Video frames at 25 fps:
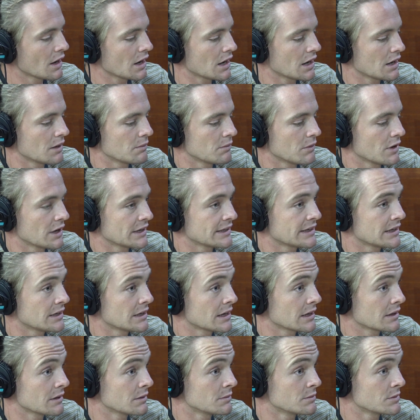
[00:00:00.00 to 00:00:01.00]
I'd
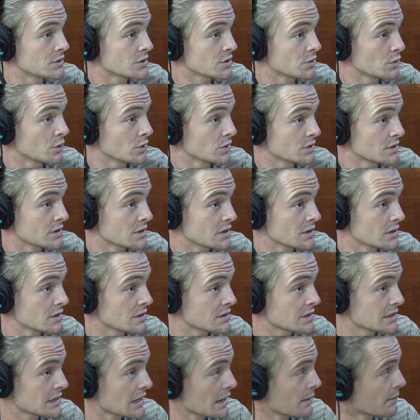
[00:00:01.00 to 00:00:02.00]
get them towards
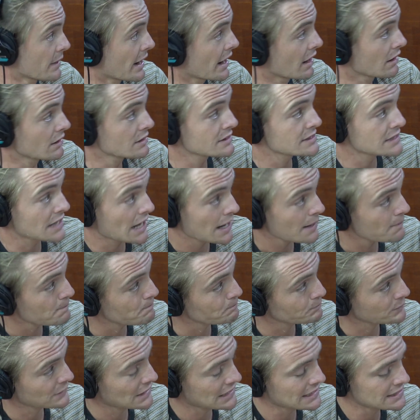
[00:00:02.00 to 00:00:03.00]
the Sam Harris app.
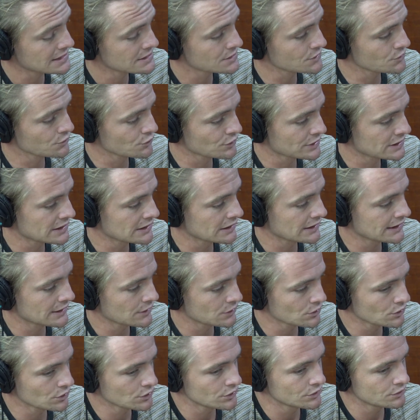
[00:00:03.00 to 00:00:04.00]
He's a really
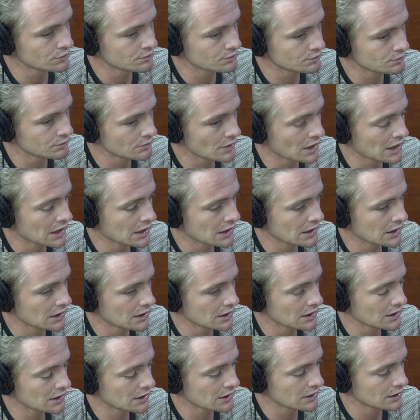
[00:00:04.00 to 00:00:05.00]
good
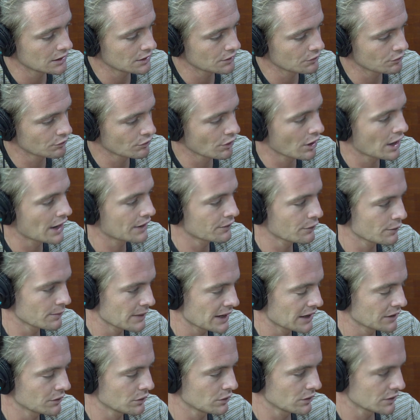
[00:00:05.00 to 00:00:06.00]
writer
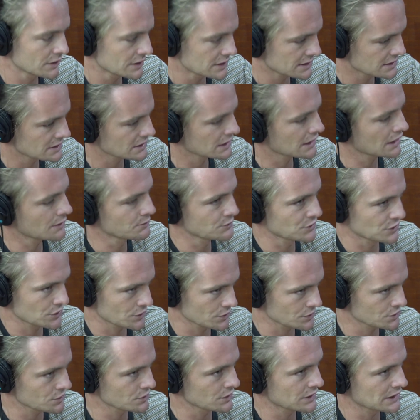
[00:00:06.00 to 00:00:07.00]
about all of this, comes
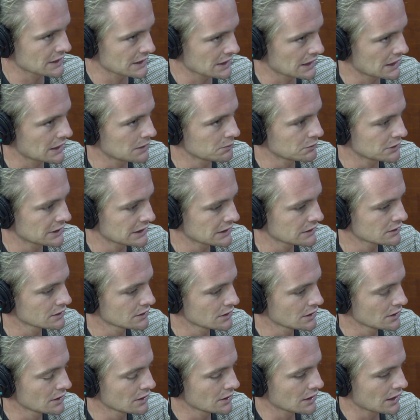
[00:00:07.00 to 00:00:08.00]
across really calmly.
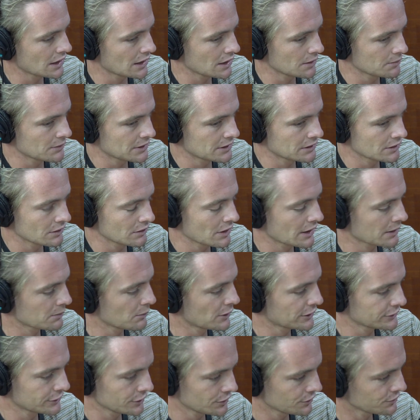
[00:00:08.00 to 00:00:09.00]
And
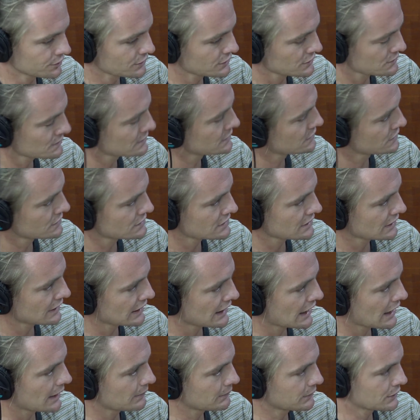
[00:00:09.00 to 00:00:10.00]
like my girlfriend's been using
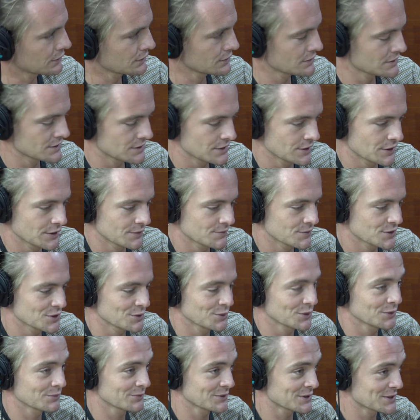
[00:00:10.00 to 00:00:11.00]
the app because, you know,
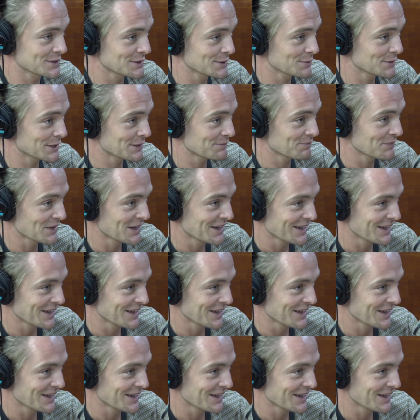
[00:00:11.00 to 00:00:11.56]
she won't listen to me.